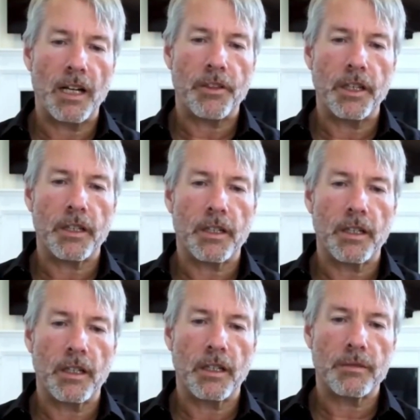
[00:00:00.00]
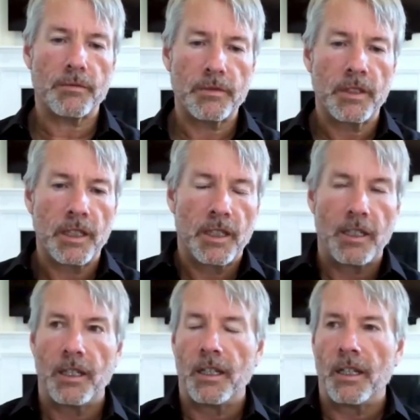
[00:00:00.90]
I think you're
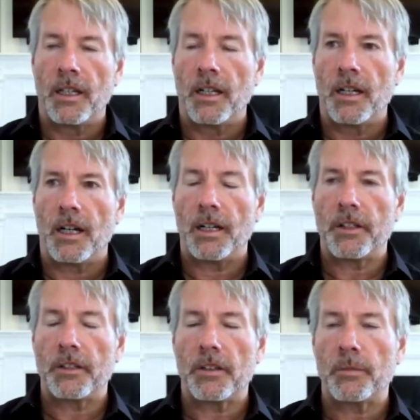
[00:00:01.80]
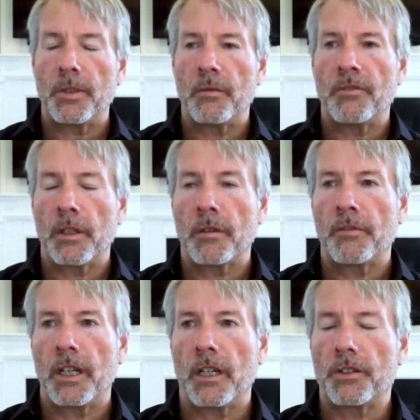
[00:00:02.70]
going to be a big
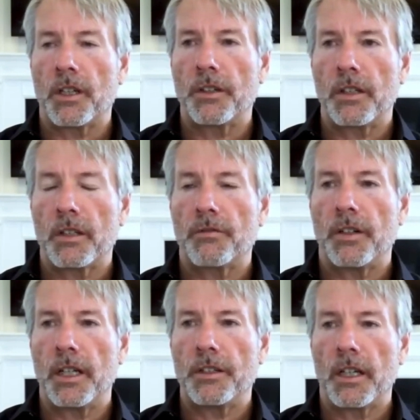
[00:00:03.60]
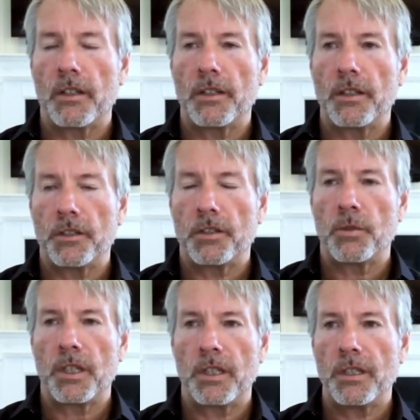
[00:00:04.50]
advantage. I think that Fidelity
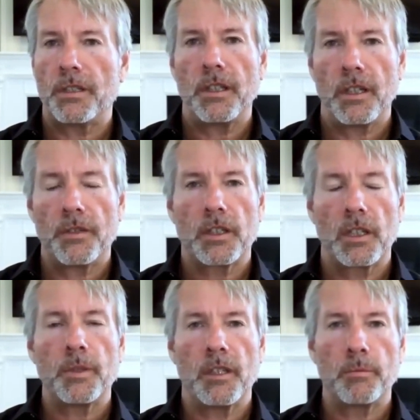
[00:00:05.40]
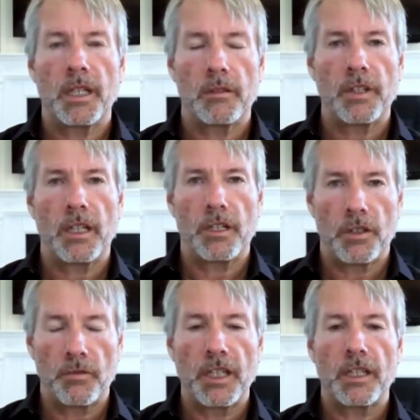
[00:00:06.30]
issuing an ETF is going to be a big
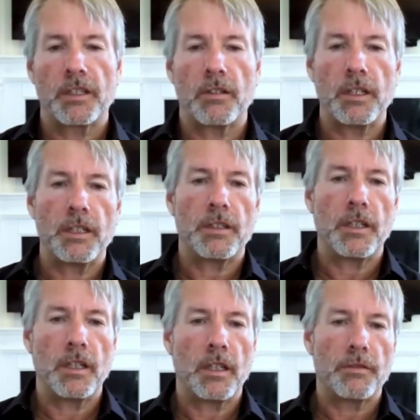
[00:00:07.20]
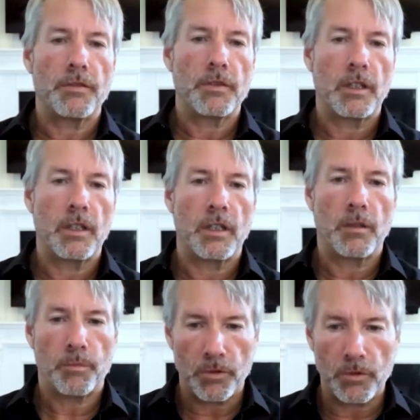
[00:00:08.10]
advantage if they get their ETF
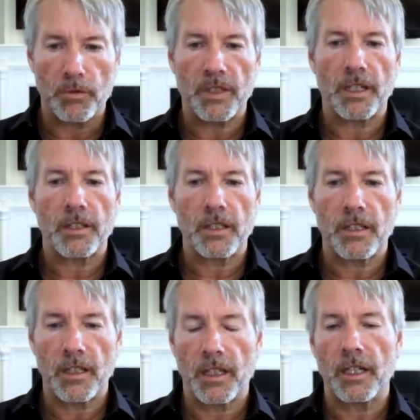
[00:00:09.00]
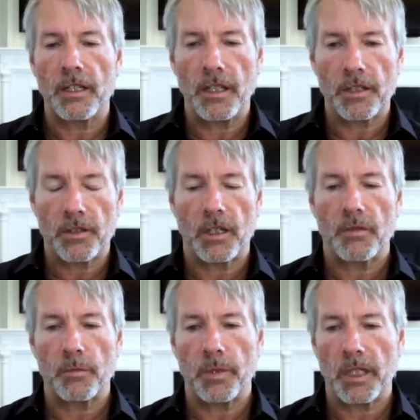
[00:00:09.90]
approved. I think the NYDIG is going to
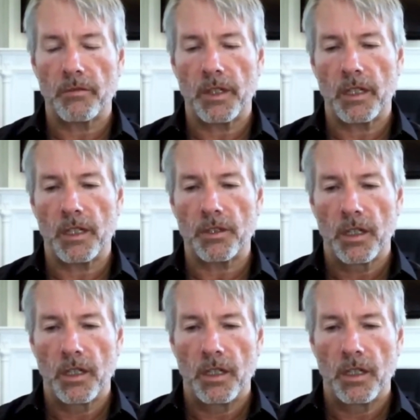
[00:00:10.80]
have a big advantage.